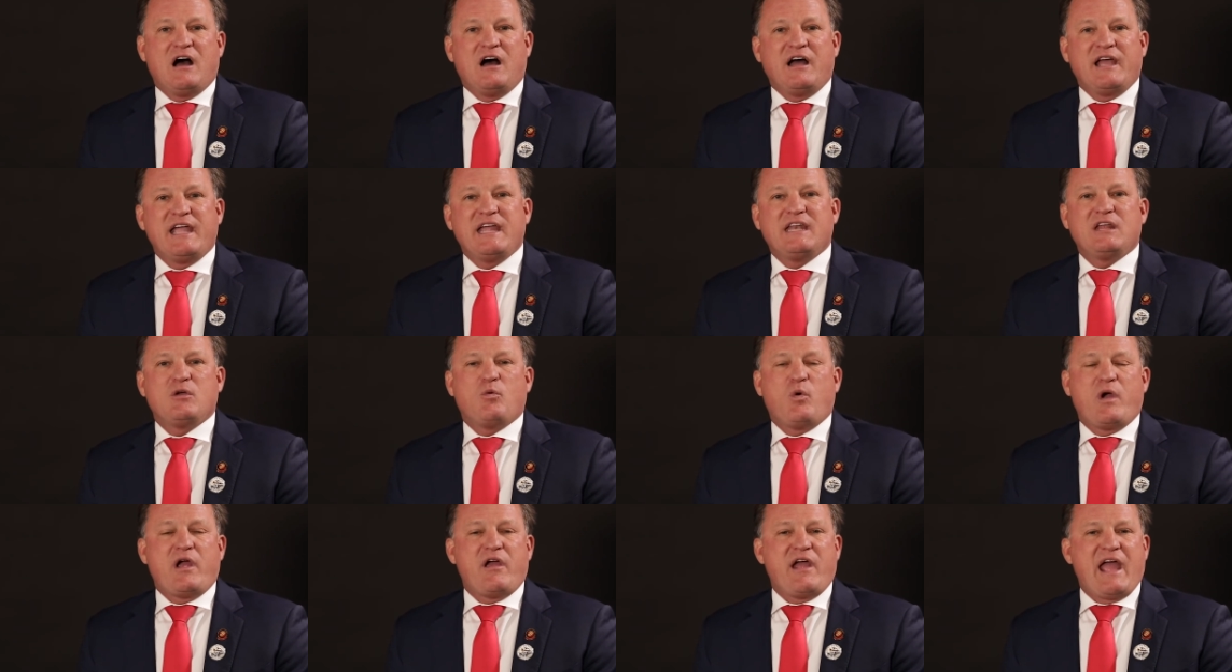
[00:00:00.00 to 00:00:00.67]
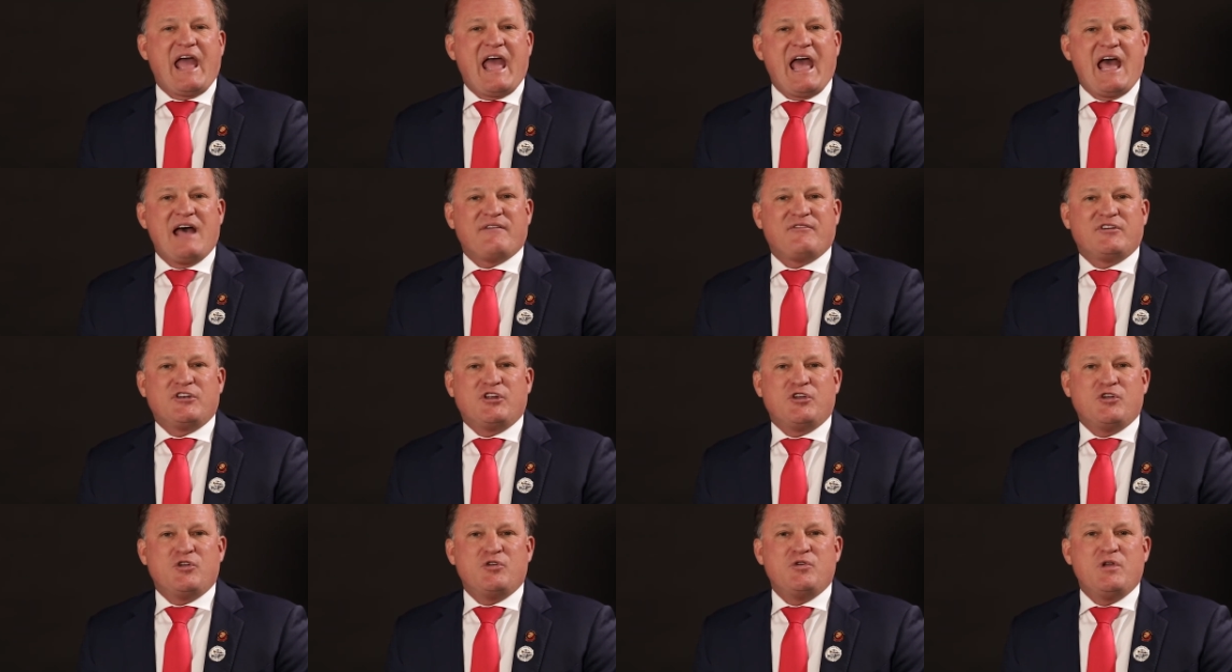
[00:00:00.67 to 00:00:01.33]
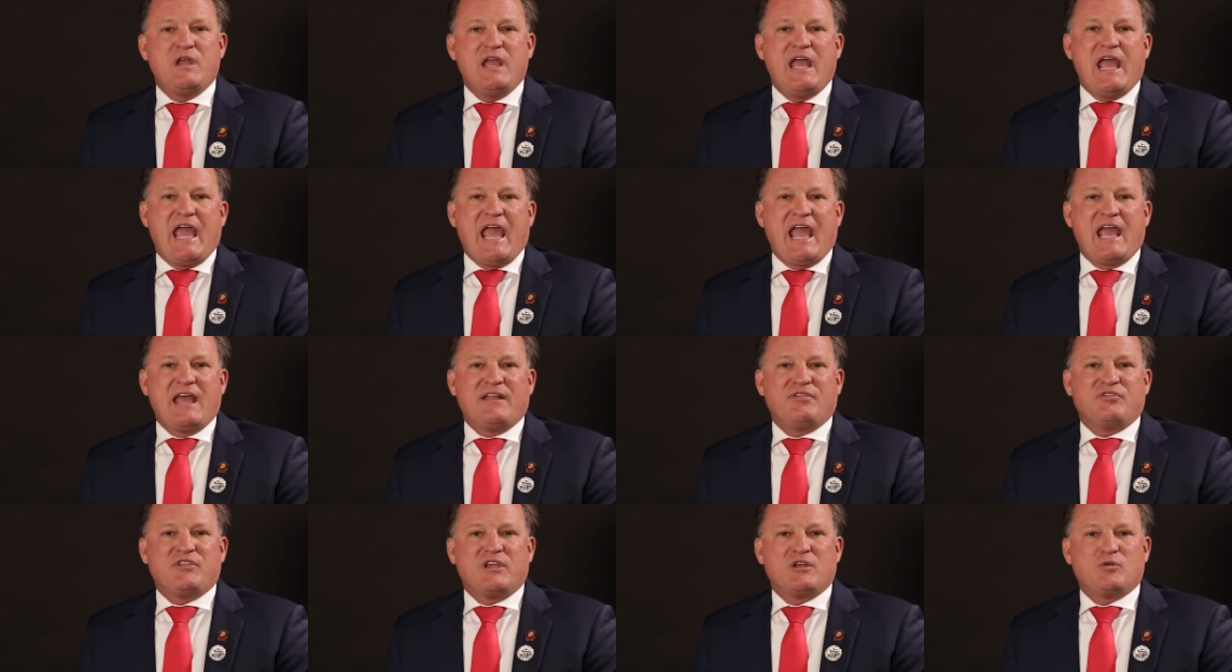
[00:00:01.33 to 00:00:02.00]
Anywhere Avenue,
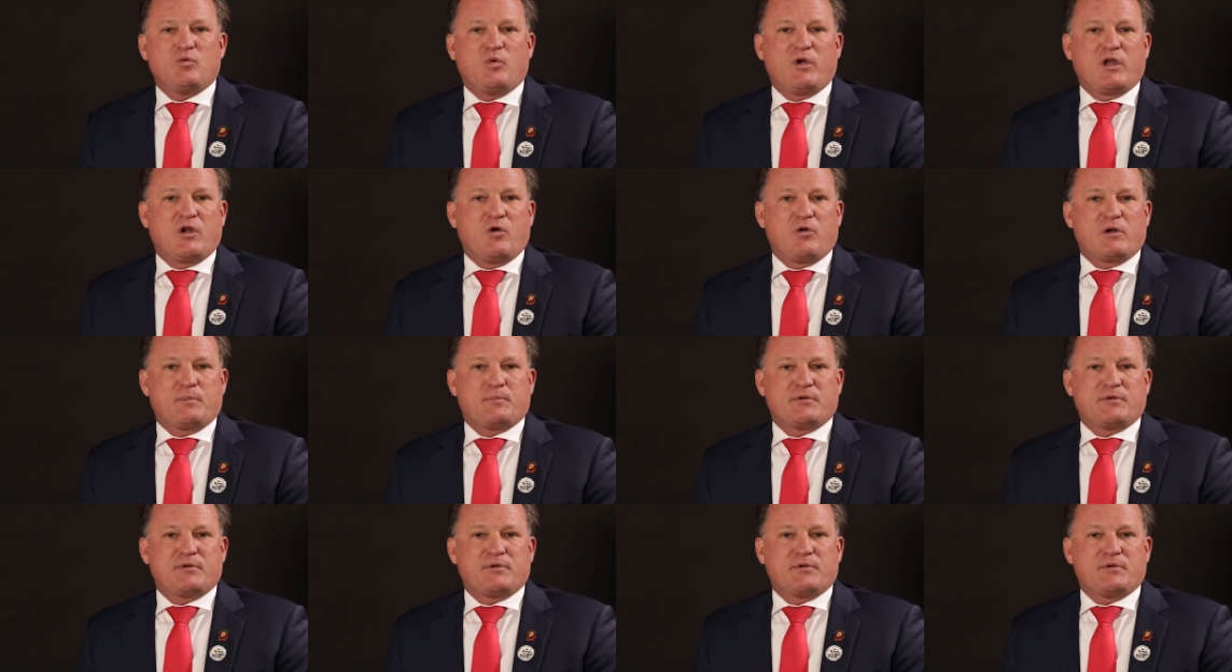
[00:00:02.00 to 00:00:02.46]
and then we're going to